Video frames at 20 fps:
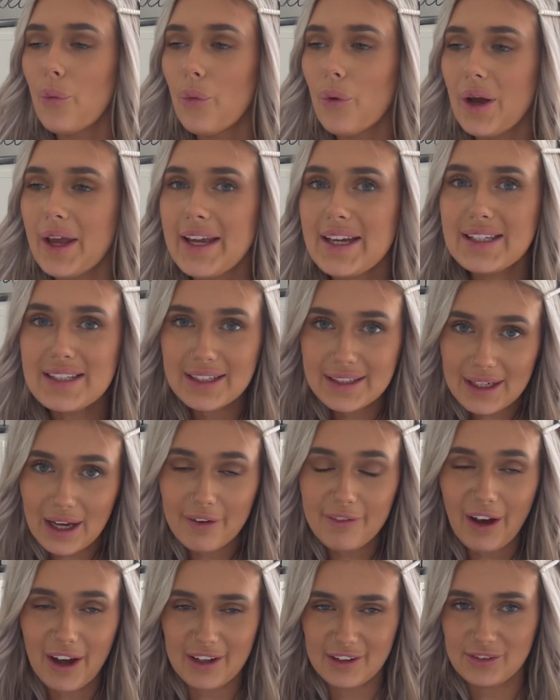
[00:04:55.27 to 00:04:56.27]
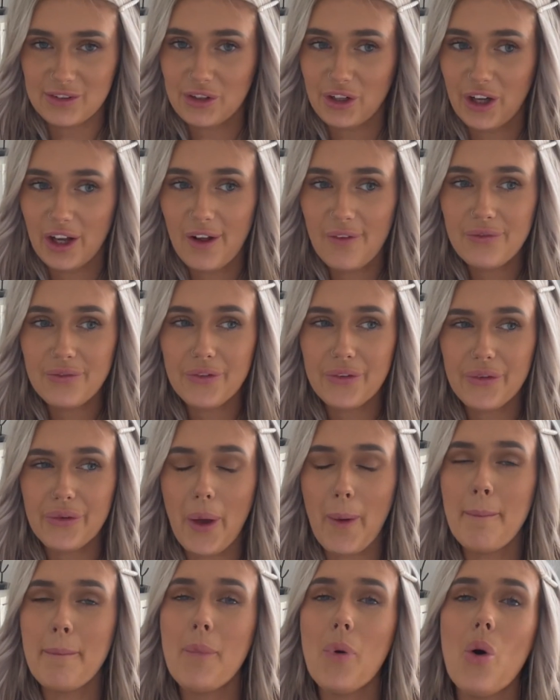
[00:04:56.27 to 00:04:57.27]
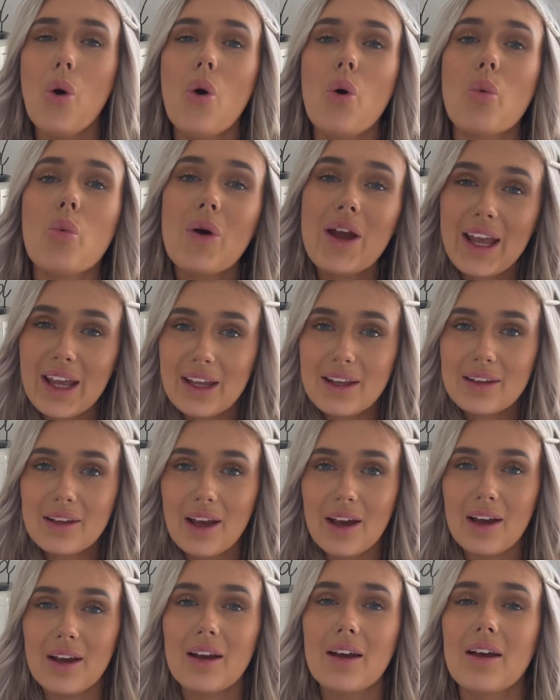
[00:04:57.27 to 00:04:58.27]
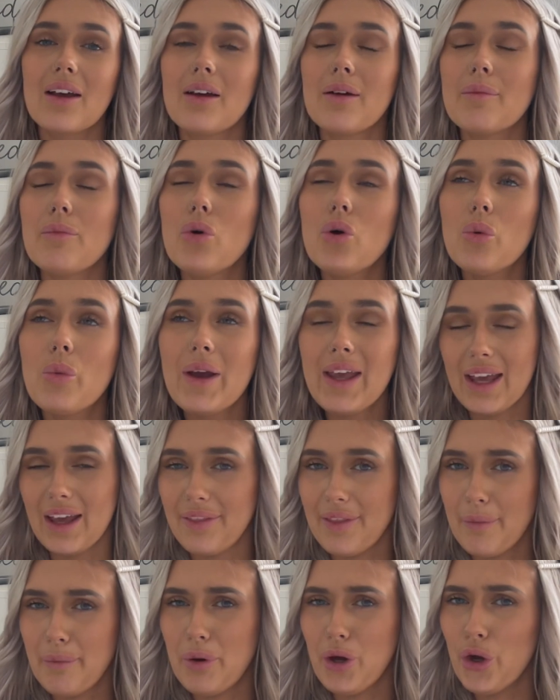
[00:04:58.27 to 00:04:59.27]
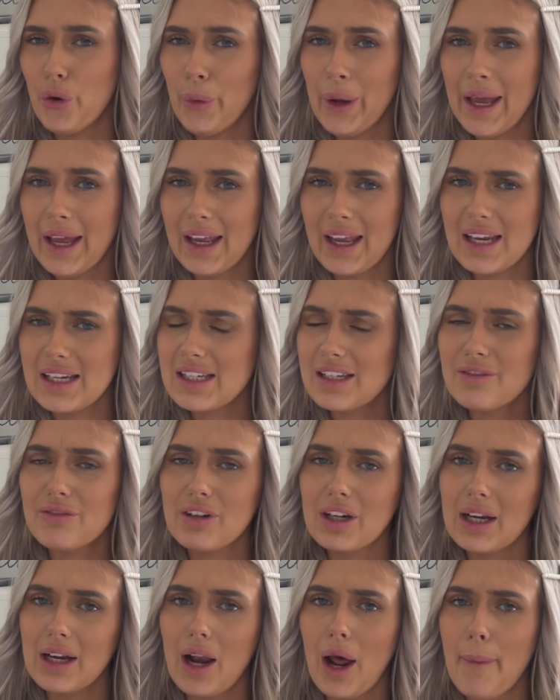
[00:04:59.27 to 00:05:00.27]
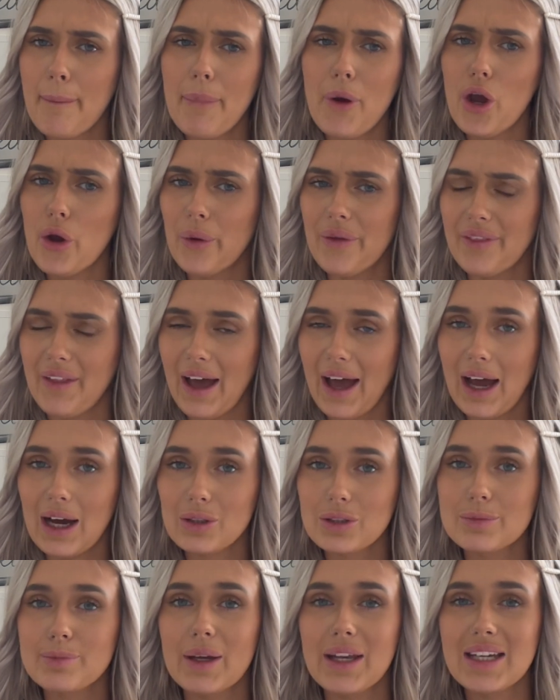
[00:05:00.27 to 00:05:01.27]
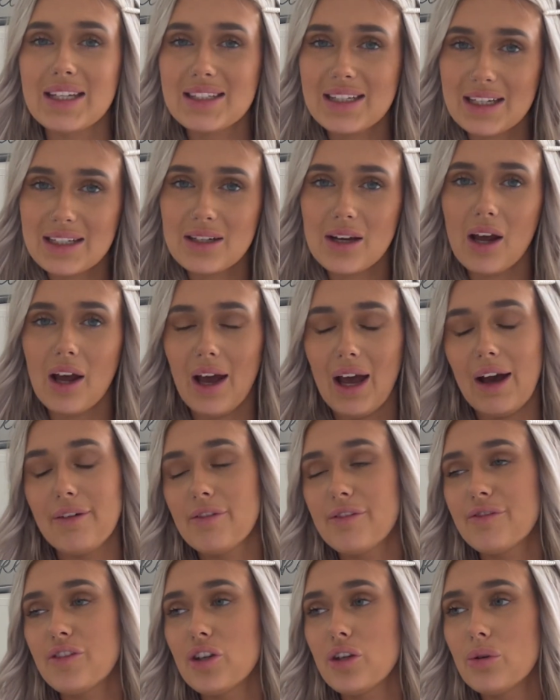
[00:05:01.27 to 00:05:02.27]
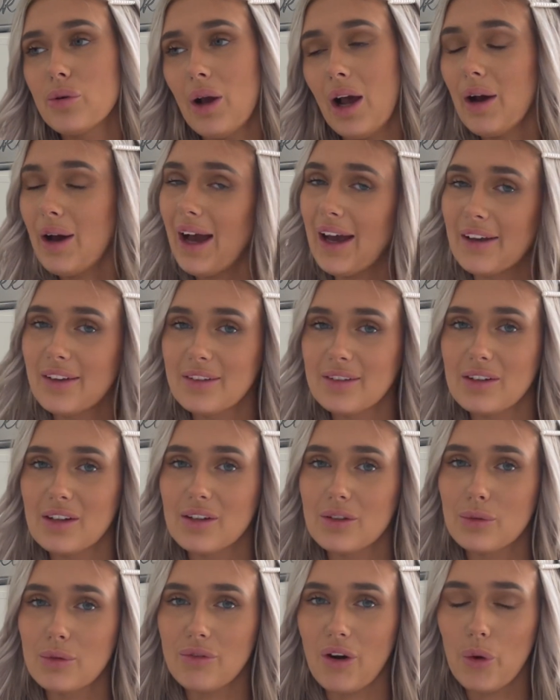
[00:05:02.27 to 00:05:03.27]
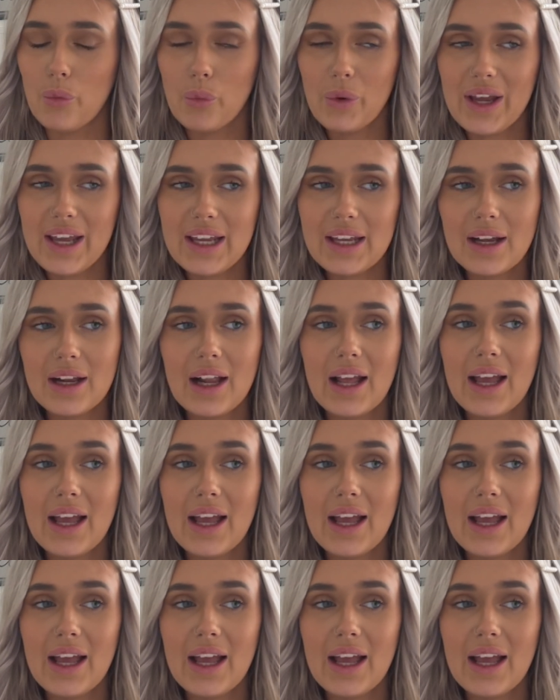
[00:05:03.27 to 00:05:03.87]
He did have accidents. More wee more weeing than pooing. He didn't really like poo in the house, but he did have a few accidents with like wee.